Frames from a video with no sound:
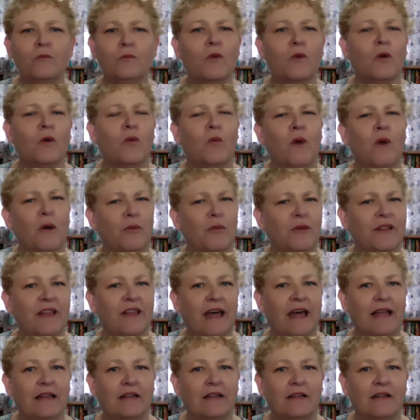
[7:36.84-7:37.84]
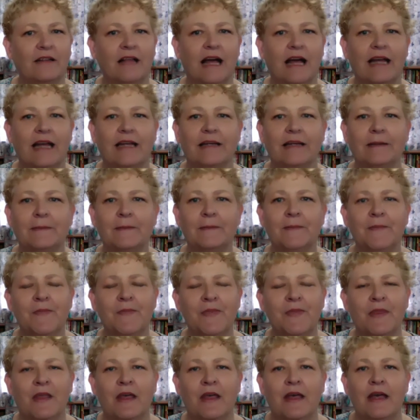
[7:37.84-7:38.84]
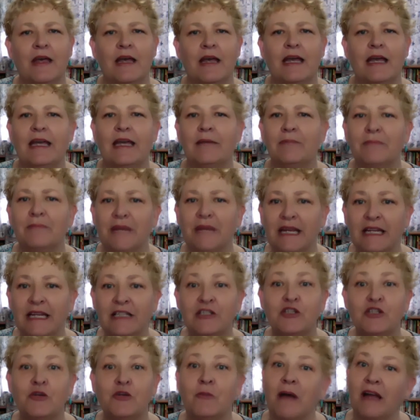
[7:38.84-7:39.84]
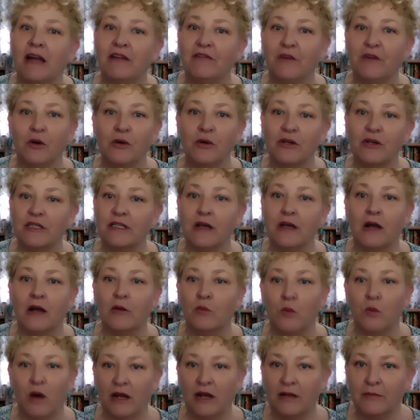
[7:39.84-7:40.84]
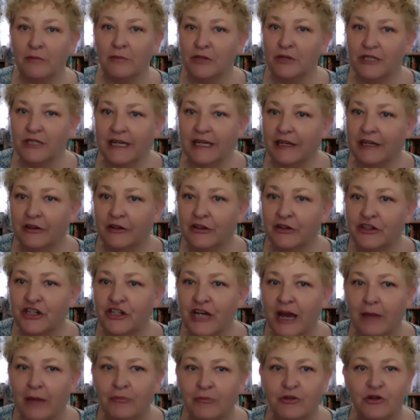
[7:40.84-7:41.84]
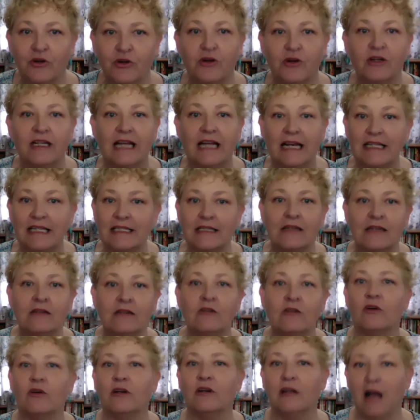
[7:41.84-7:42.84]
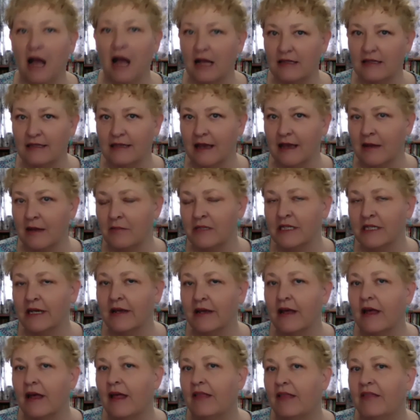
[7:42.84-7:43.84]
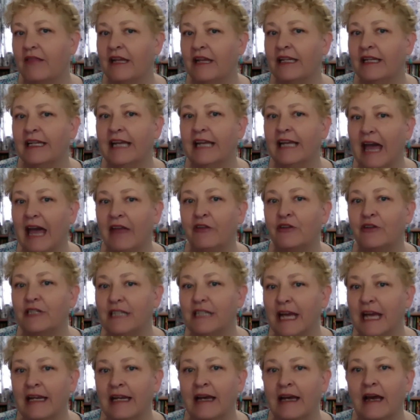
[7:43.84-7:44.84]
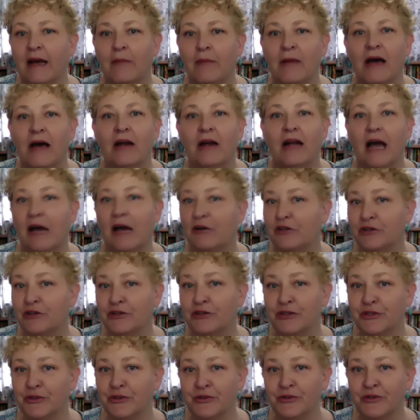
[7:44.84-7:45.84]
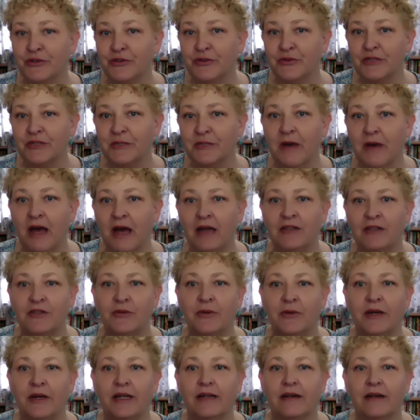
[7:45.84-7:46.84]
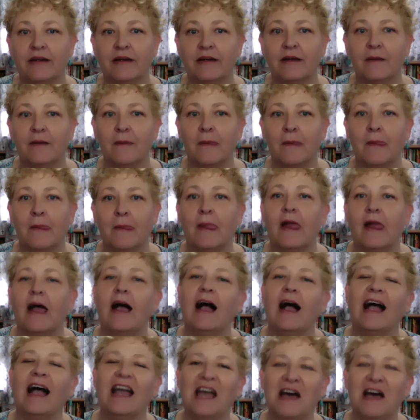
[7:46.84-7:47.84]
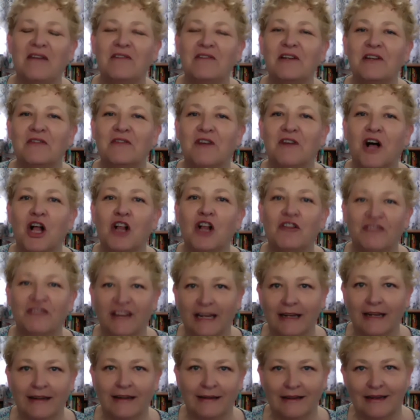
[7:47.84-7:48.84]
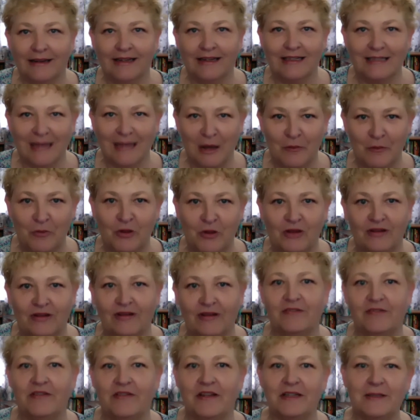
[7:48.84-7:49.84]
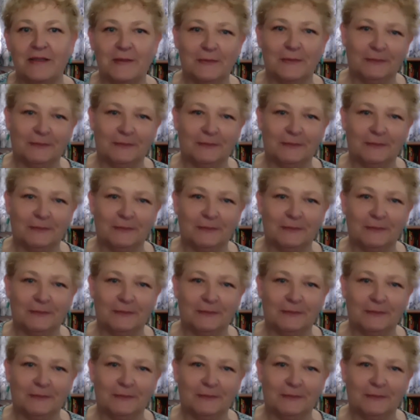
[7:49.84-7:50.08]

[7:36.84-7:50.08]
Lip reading: What would that look like? It means you might focus on one particular chapter or lesson or concept, then gather data about how your students respond to it. I have an evolving example of this.